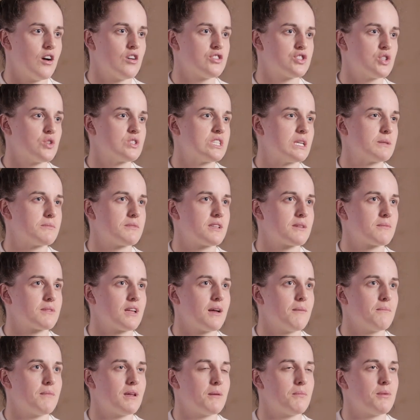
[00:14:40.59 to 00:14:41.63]
also something
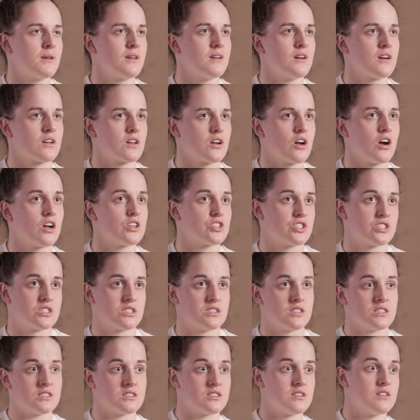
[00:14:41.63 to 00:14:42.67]
that maybe
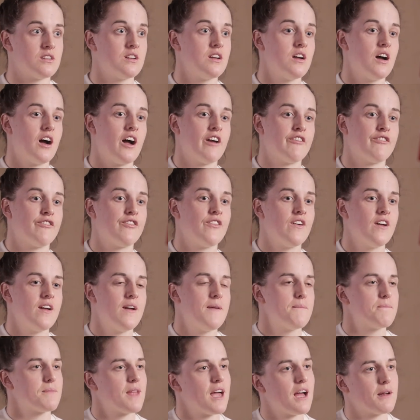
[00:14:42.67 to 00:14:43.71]
unconsciously I've
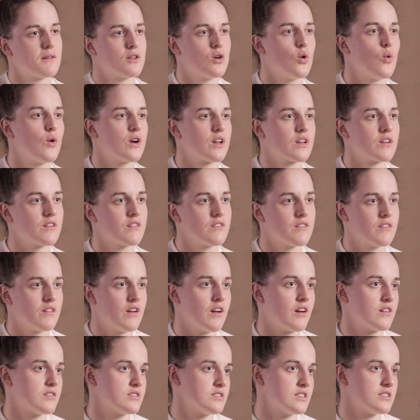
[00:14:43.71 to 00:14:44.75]
had going
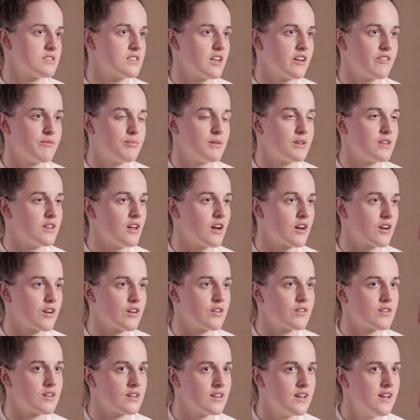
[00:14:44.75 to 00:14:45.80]
uh, since I've been
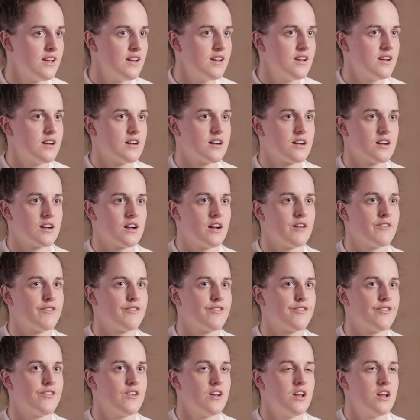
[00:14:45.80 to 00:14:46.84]
younger, and uh,
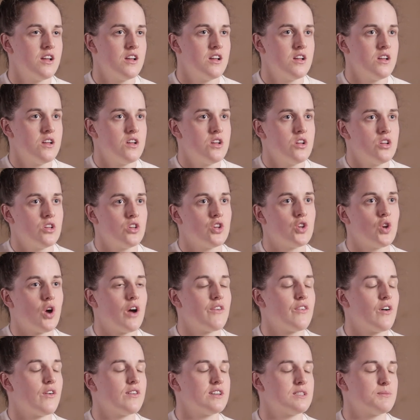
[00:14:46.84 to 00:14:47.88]
I've, you know,
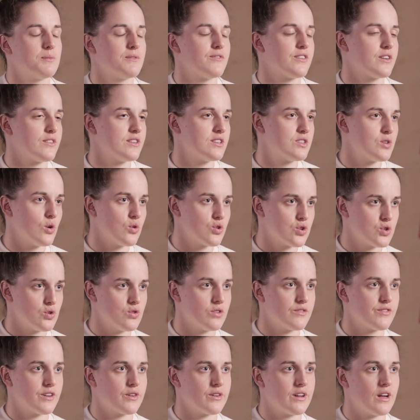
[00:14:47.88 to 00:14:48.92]
I've always been very social
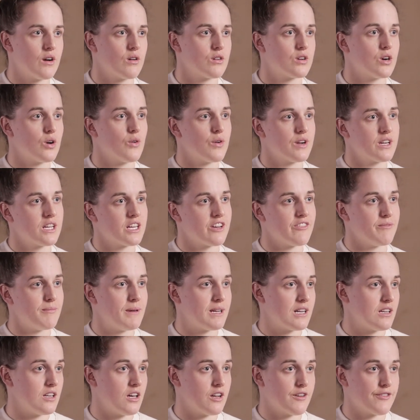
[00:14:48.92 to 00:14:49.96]
and very outgoing, and I've
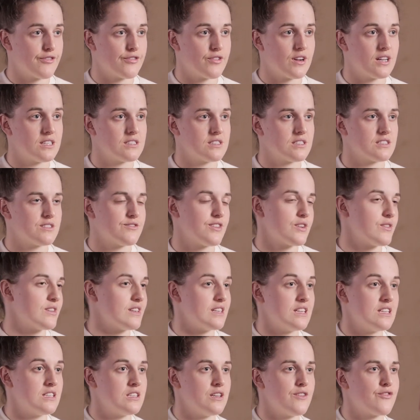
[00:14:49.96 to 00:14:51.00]
made a lot of friends, and it's very
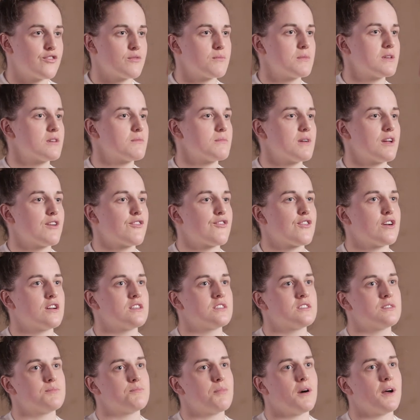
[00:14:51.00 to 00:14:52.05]
easy for me to make
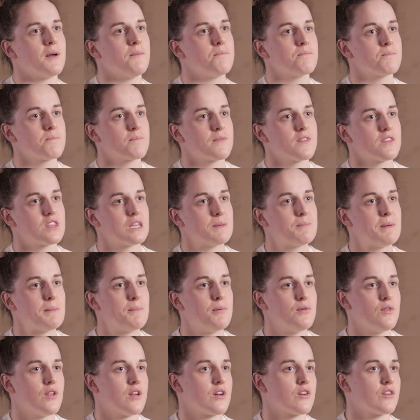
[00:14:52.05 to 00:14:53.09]
friends, but the
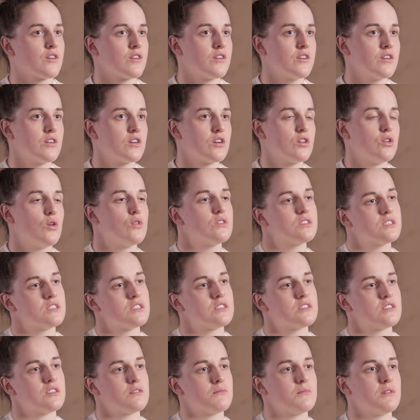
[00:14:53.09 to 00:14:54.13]
people that are
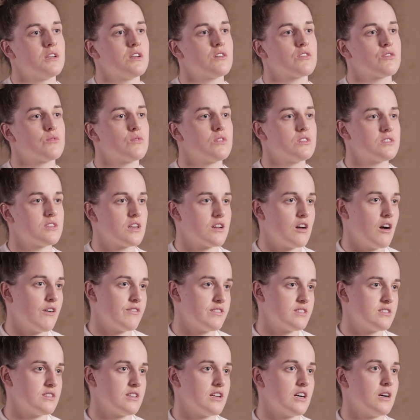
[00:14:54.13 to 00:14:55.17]
closest to me are the ones that
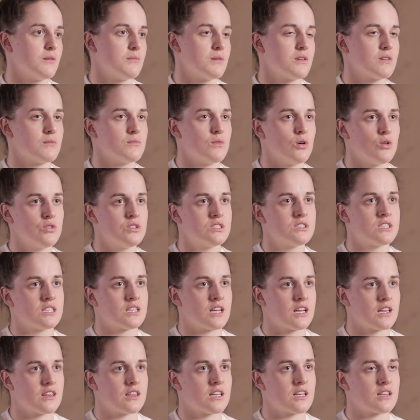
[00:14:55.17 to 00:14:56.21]
obviously help me the most, and
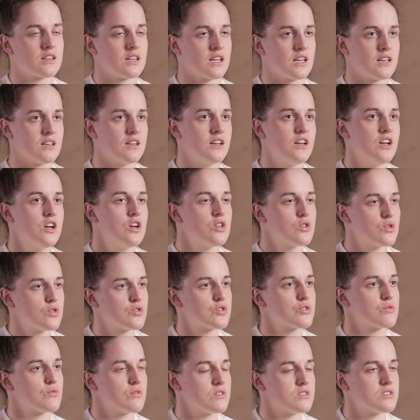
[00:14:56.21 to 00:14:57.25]
I think that those
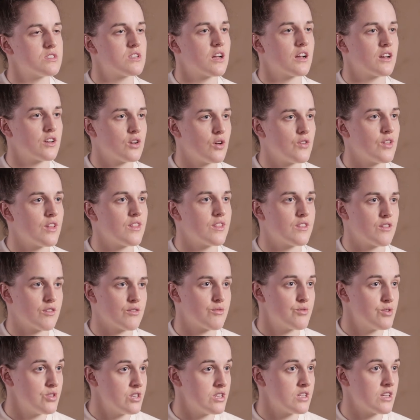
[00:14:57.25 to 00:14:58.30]
are the ones that I know that are
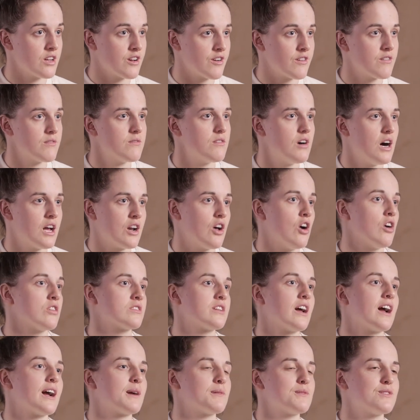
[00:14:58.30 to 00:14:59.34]
really there at all
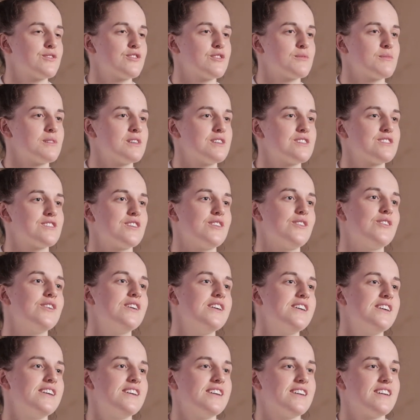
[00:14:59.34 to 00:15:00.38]
times for me. So,
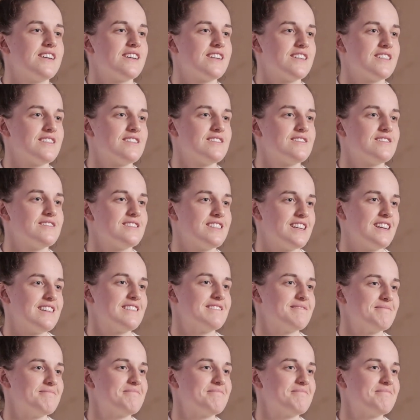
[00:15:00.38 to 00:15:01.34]
uh, yeah.